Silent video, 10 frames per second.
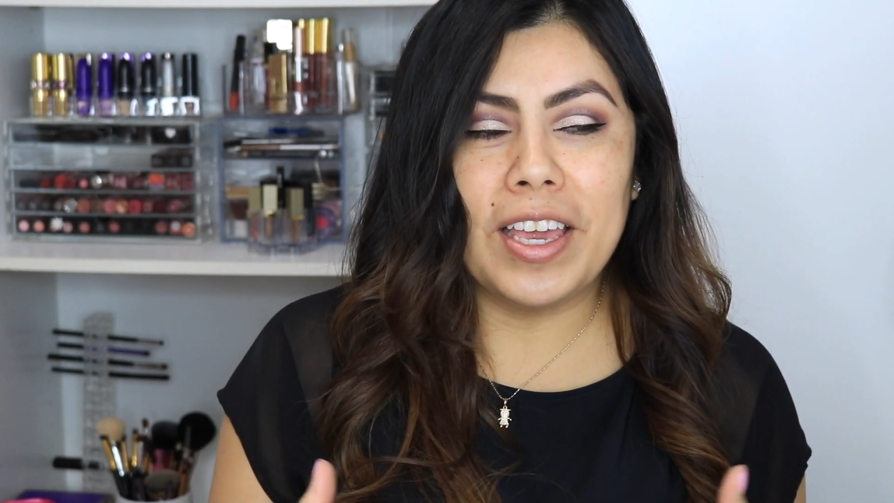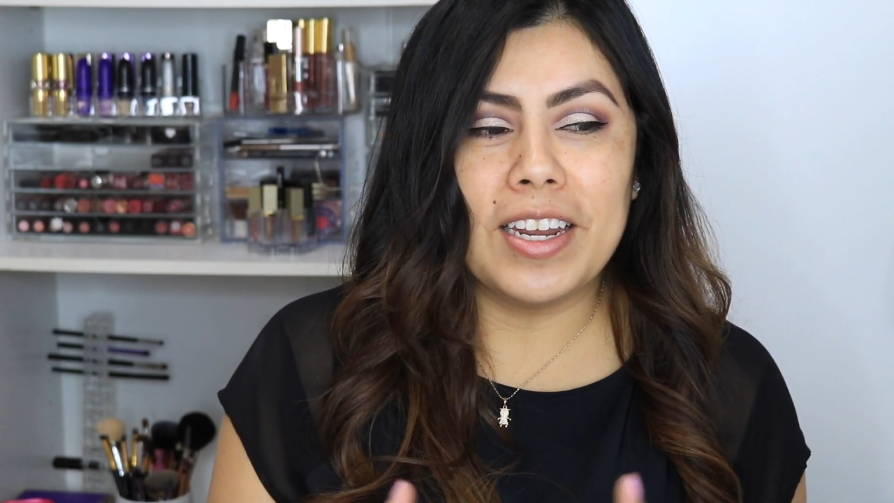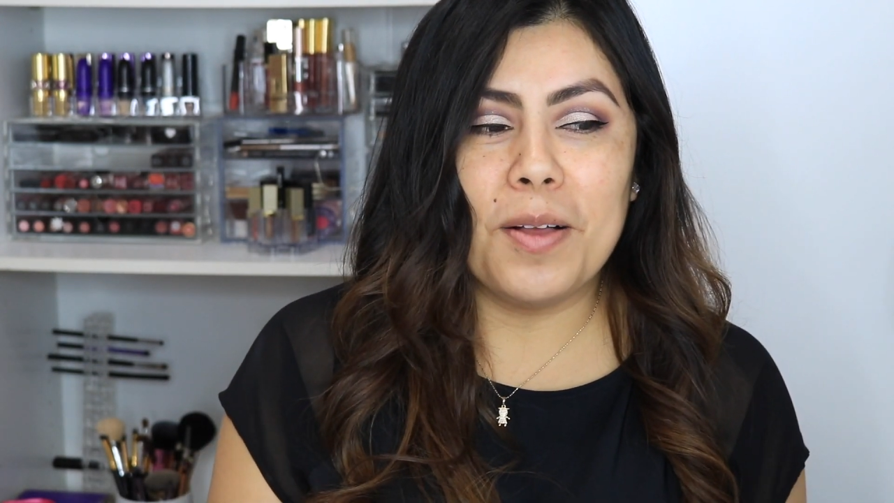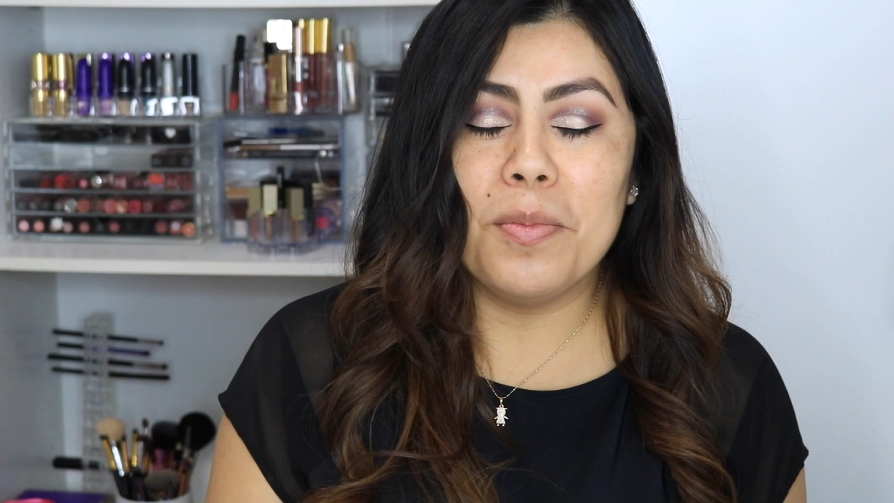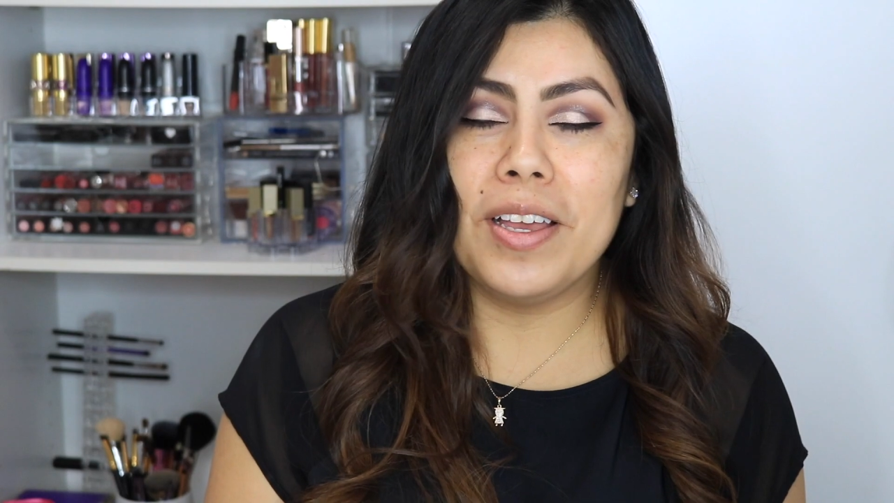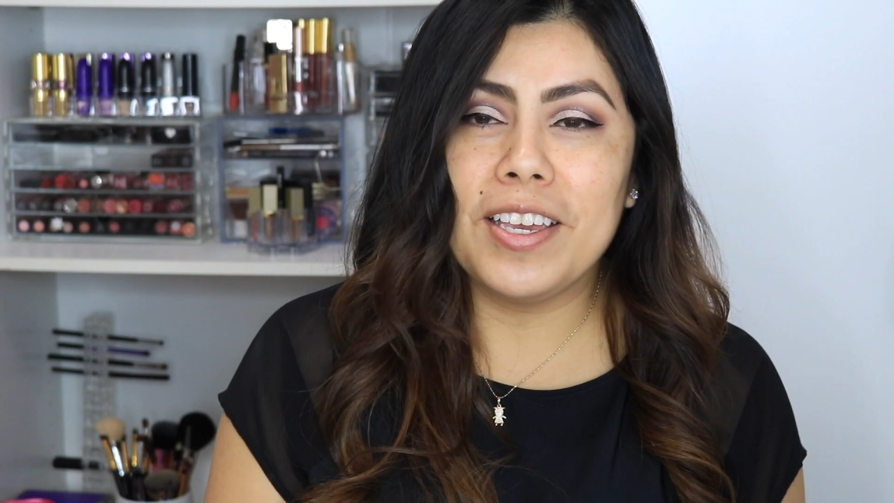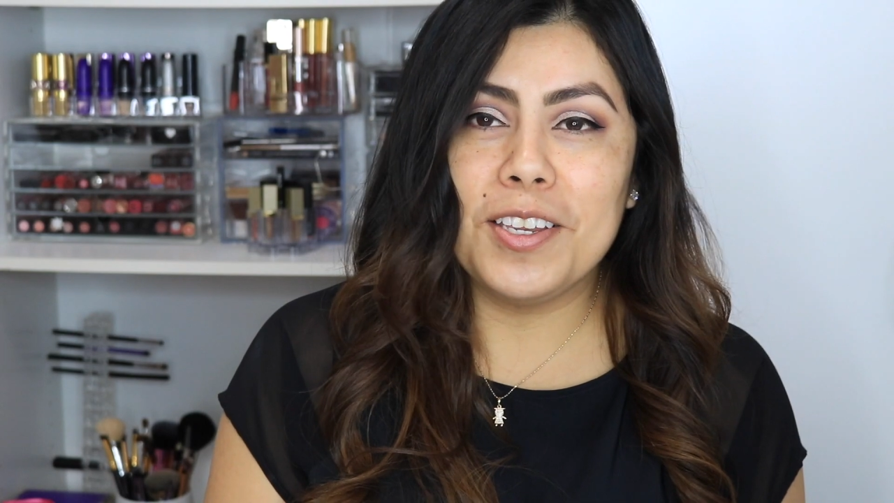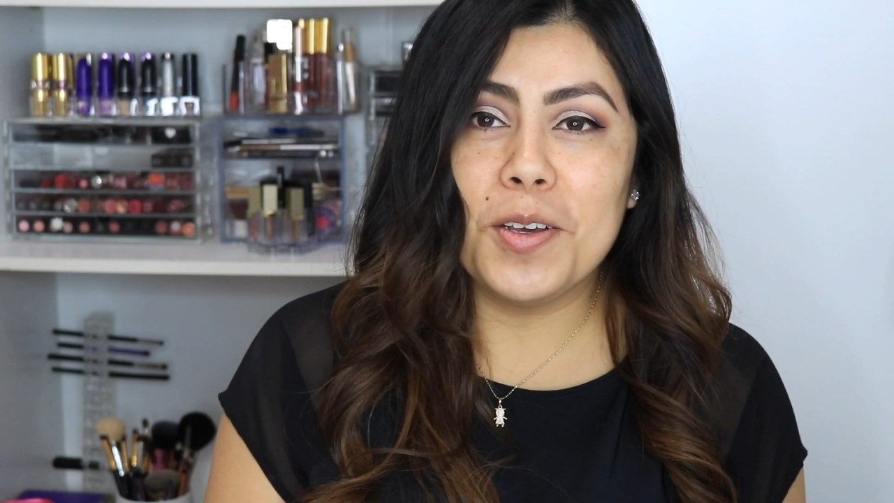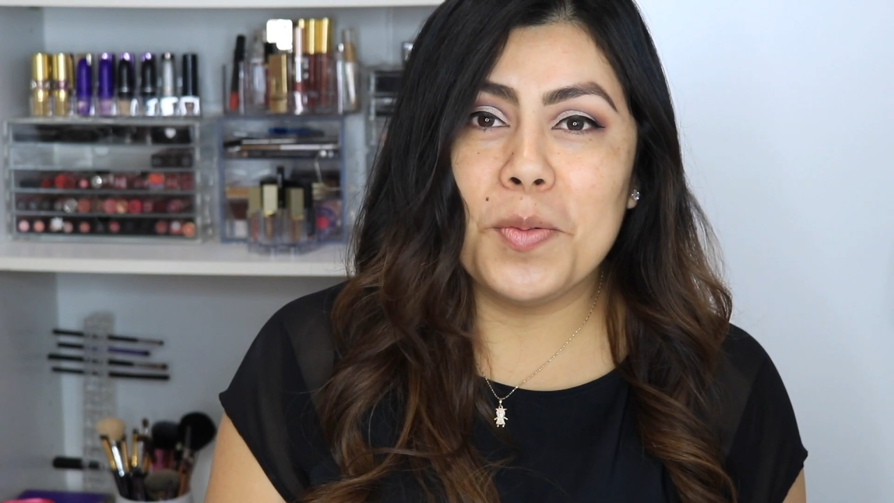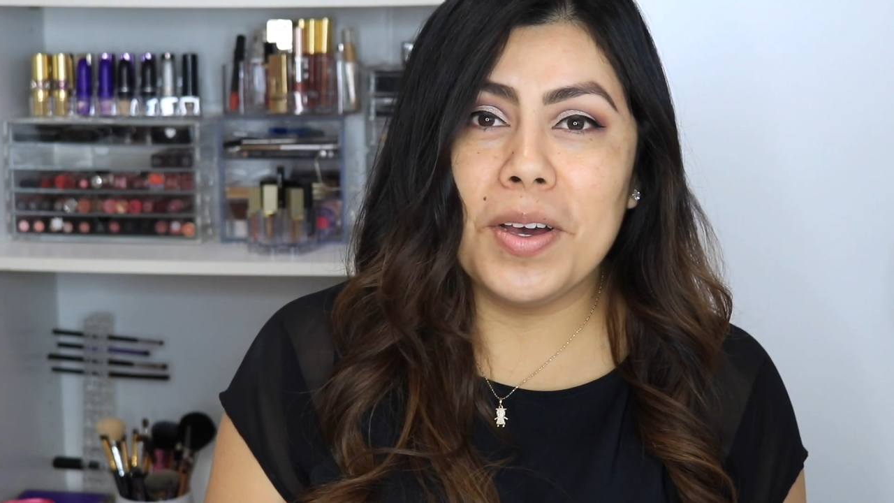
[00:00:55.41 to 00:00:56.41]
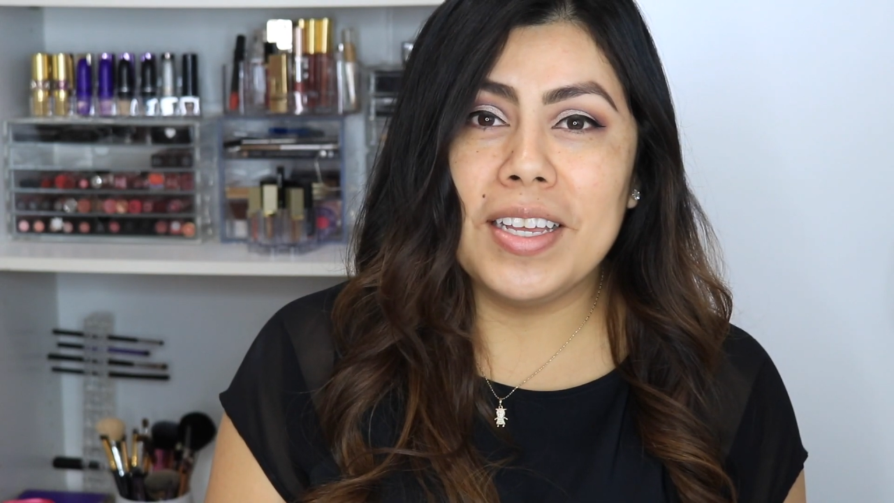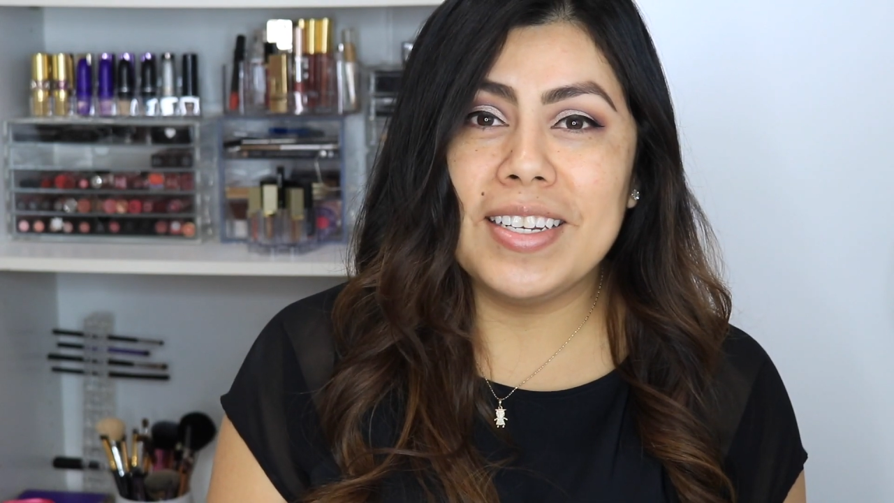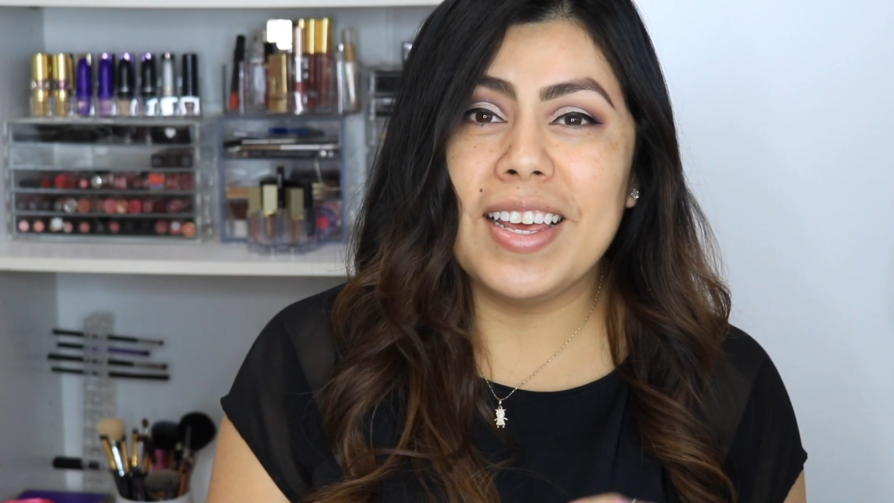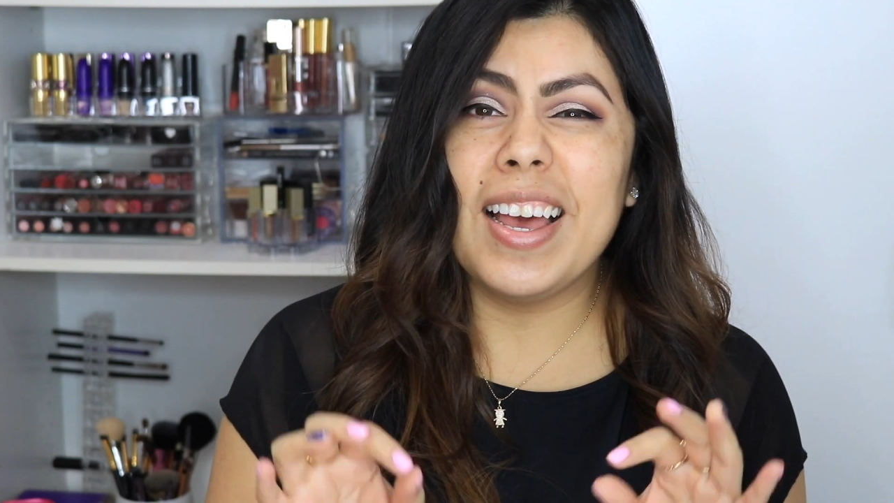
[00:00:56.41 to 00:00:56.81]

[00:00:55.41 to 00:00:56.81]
and I'm like, you know what,